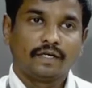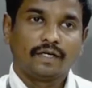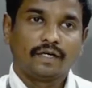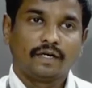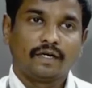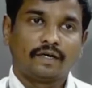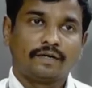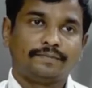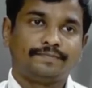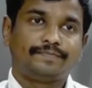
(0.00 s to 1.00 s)

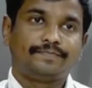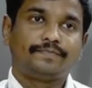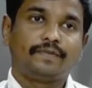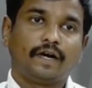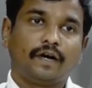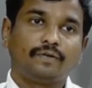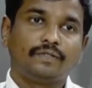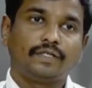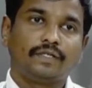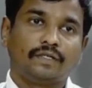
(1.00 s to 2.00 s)
how
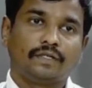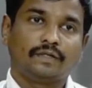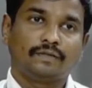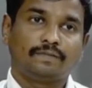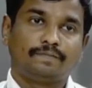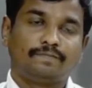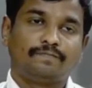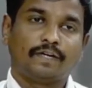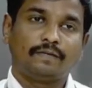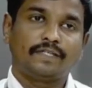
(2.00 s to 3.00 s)
the
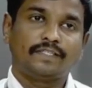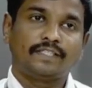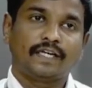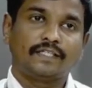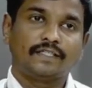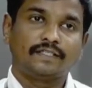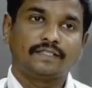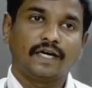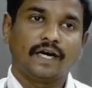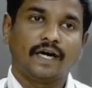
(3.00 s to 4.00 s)
fiber channels
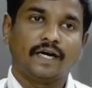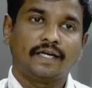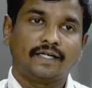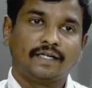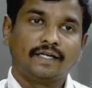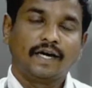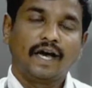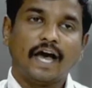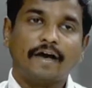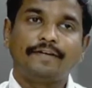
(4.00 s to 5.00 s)
are
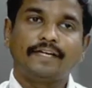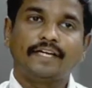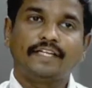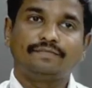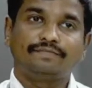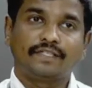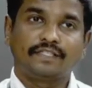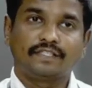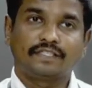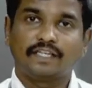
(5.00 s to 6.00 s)
having a different
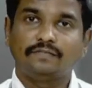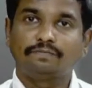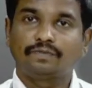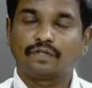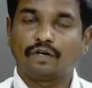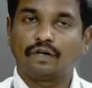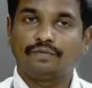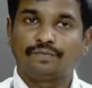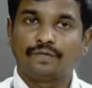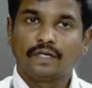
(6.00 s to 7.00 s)
types
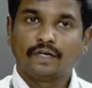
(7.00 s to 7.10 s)
of